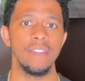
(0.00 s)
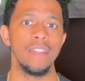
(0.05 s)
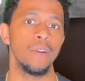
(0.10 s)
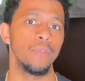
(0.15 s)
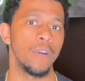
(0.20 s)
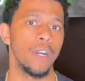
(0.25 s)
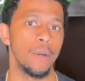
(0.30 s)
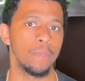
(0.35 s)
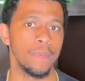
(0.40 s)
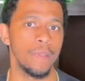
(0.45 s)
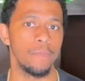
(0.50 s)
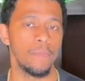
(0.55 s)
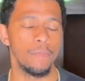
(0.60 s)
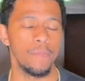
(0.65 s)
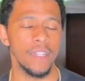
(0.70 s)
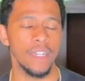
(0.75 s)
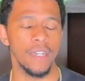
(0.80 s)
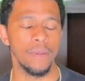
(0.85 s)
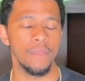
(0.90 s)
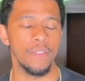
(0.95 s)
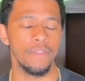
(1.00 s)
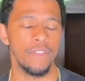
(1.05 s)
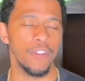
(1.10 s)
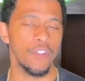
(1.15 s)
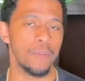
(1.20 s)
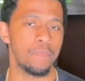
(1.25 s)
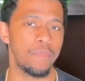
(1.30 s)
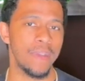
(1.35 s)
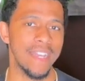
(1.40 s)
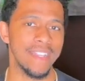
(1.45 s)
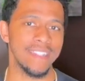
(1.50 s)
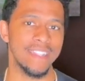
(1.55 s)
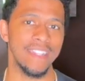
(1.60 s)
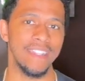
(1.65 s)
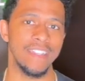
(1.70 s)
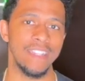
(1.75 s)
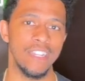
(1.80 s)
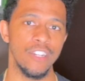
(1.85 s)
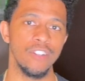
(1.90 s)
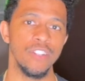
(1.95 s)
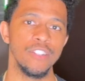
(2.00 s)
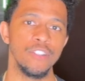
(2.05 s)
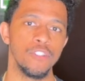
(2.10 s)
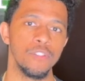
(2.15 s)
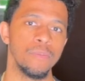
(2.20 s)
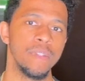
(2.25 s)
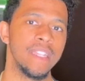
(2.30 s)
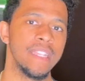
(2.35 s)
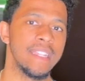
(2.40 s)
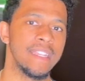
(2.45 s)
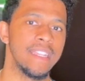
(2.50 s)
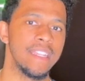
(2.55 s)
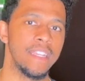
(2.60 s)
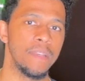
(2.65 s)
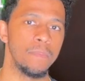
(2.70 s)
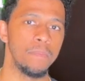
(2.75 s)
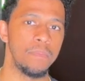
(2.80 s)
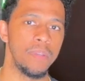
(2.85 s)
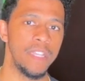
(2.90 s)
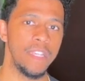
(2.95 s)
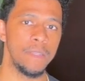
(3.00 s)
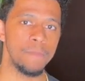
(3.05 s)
that will help them become the very best at their instrument that they can be.